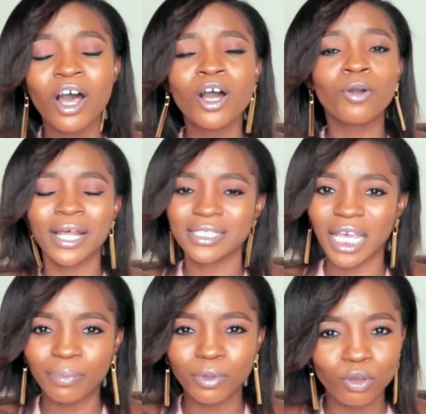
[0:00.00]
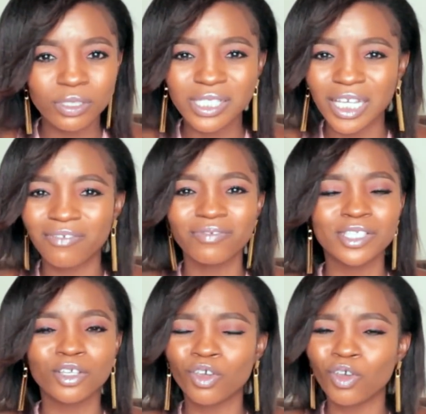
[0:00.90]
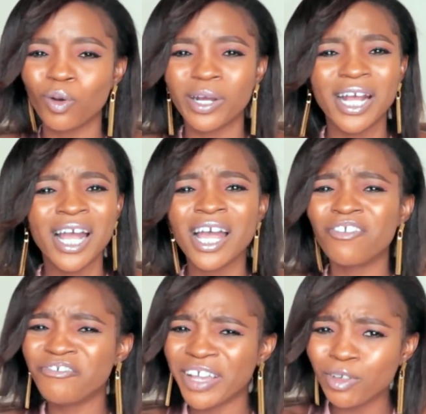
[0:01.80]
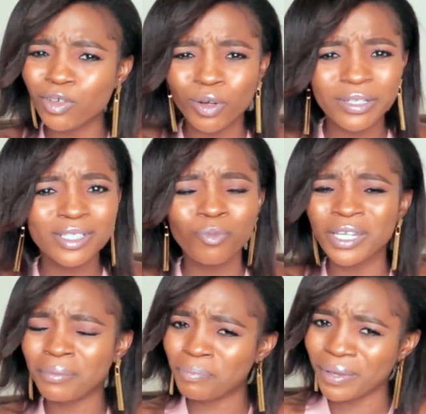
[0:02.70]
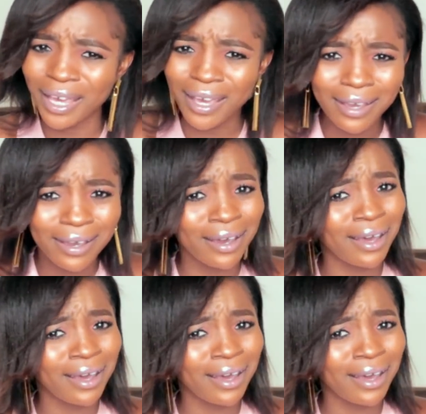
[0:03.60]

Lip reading: God has kept us safe, secure, fed us, we didn't beg.